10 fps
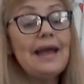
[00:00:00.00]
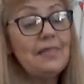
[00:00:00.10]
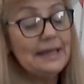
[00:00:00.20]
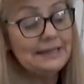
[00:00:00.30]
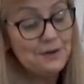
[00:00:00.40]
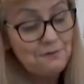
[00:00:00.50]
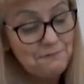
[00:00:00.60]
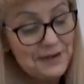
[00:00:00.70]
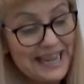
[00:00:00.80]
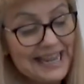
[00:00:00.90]
And then don't
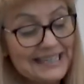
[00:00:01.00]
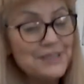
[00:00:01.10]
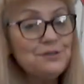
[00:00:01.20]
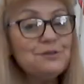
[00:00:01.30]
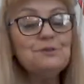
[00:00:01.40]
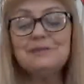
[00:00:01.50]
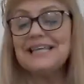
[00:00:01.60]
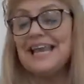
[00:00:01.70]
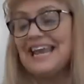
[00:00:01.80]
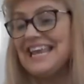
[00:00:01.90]
forget to
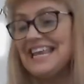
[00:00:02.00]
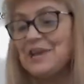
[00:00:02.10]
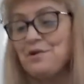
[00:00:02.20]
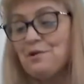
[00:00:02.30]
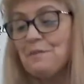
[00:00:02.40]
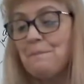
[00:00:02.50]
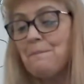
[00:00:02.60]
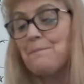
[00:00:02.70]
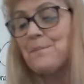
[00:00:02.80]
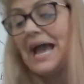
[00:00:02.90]
take your
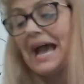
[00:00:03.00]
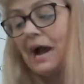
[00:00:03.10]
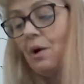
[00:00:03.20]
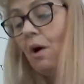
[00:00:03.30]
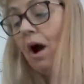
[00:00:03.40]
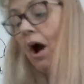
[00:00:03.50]
bow.